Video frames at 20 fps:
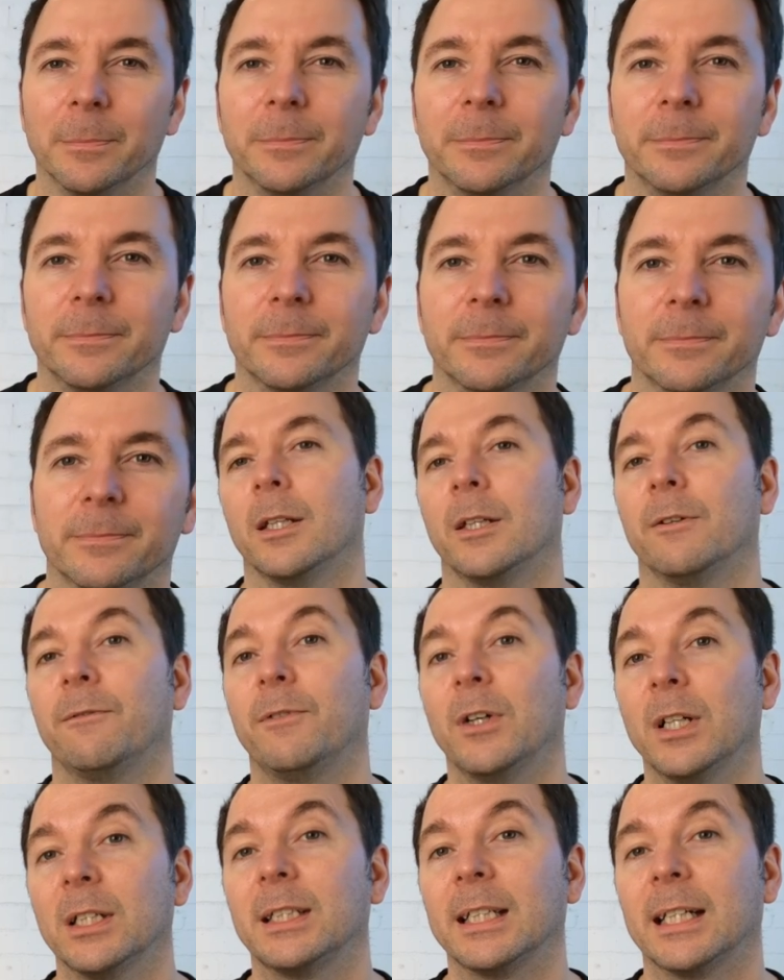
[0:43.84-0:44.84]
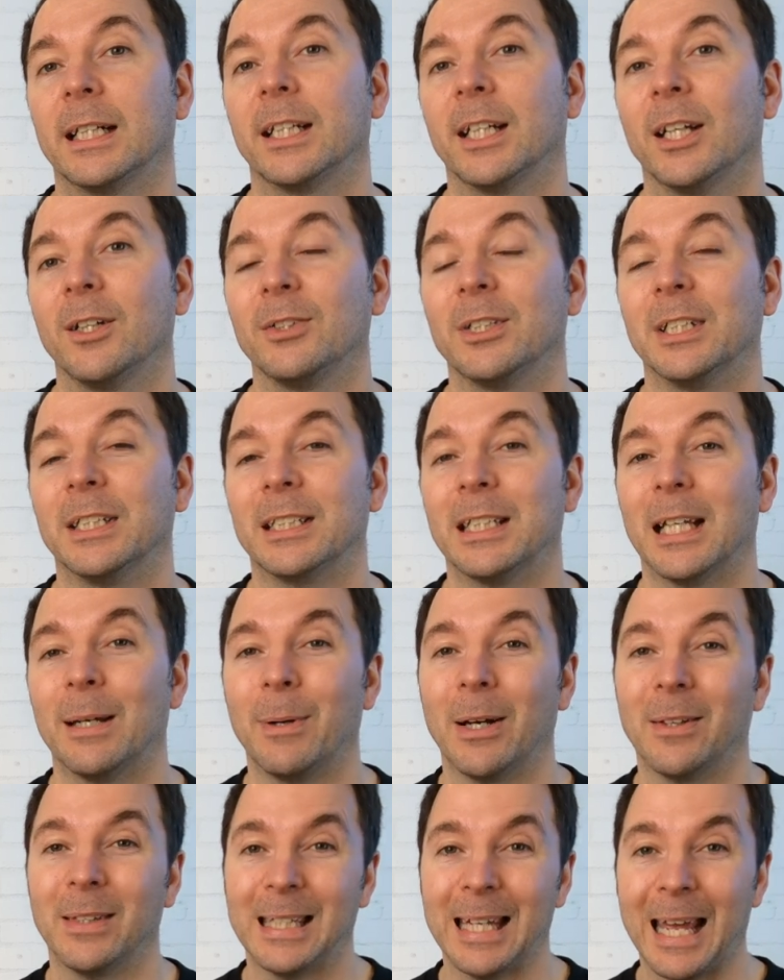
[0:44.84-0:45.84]
them. The first thing I noticed
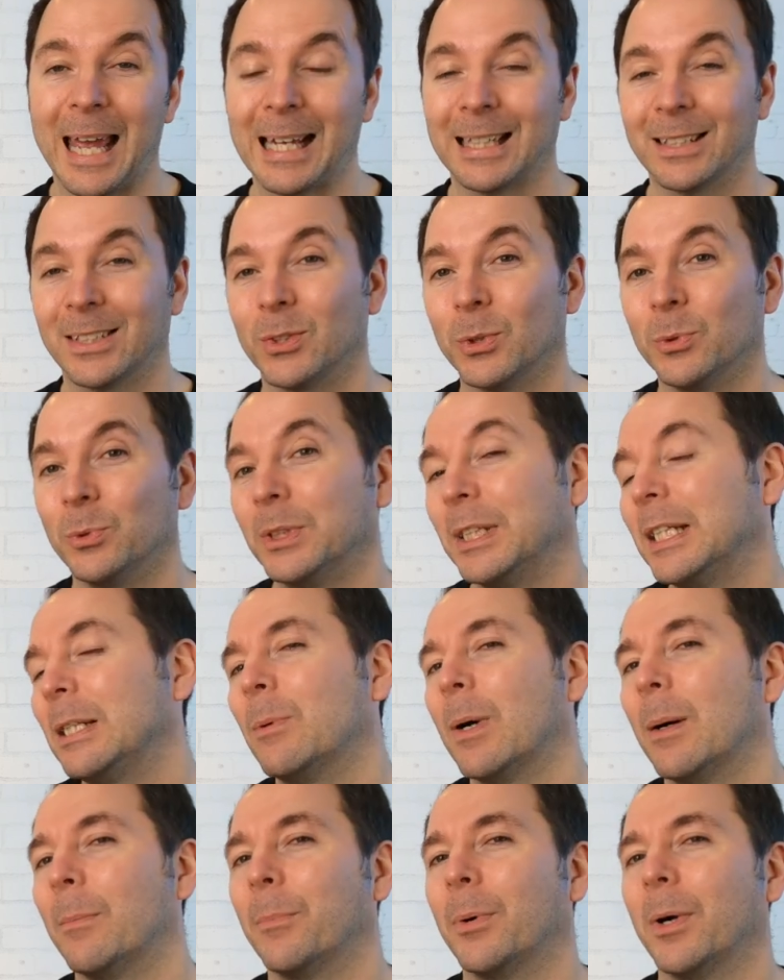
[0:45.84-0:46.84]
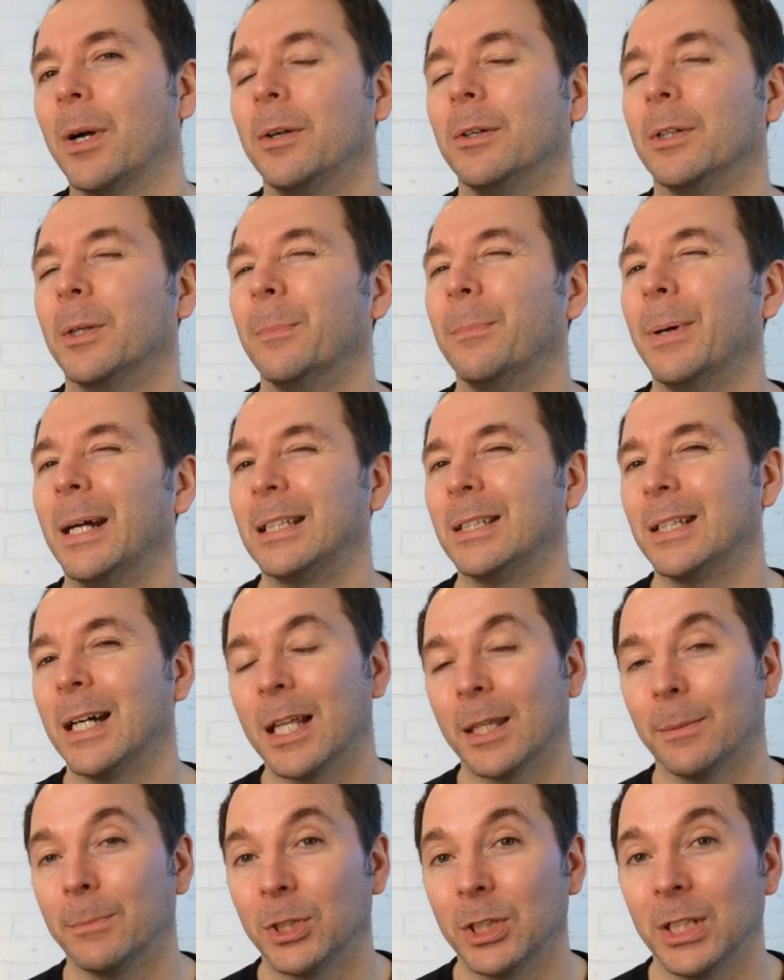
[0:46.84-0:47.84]
about the X-Tool D1 Pro compared
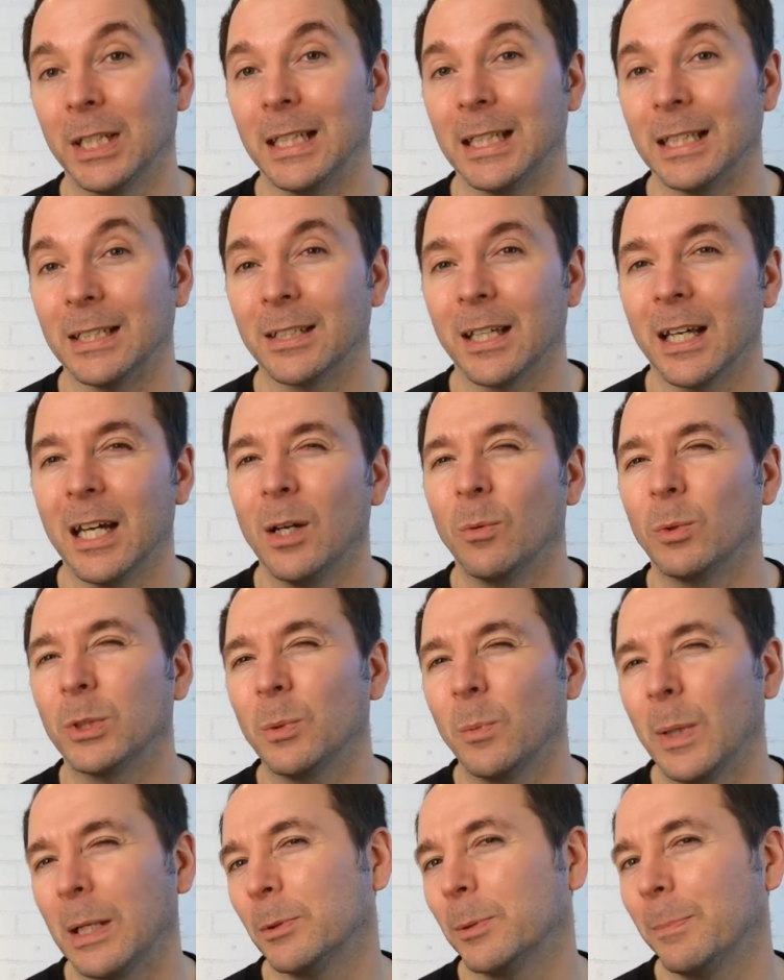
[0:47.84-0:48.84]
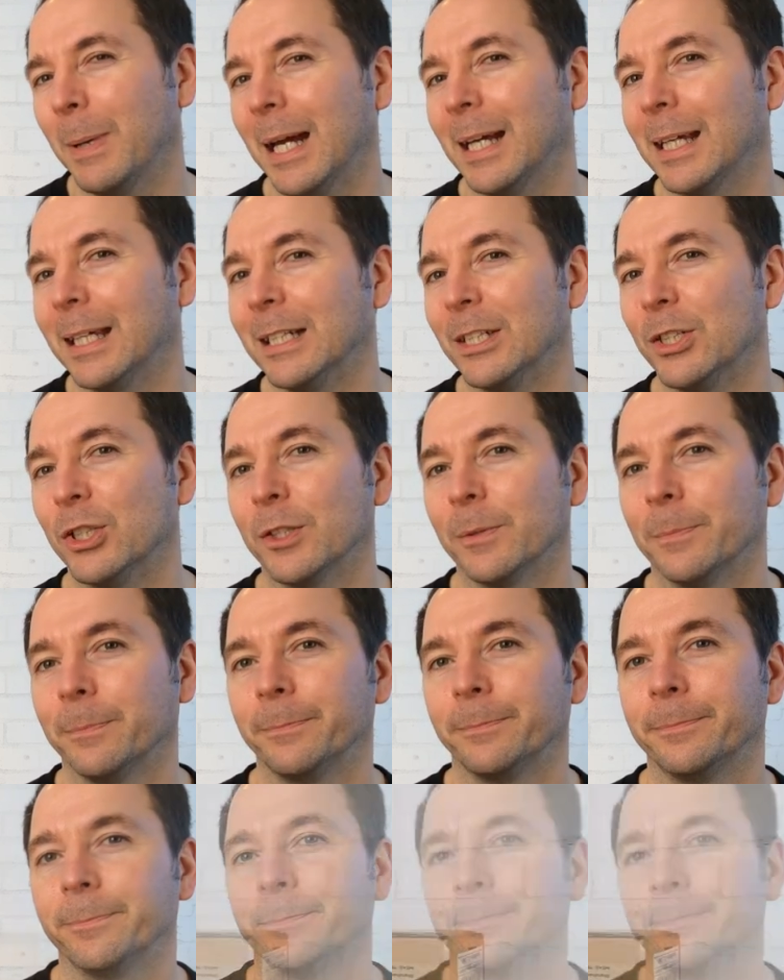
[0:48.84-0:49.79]
to other machines was the way it was packaged.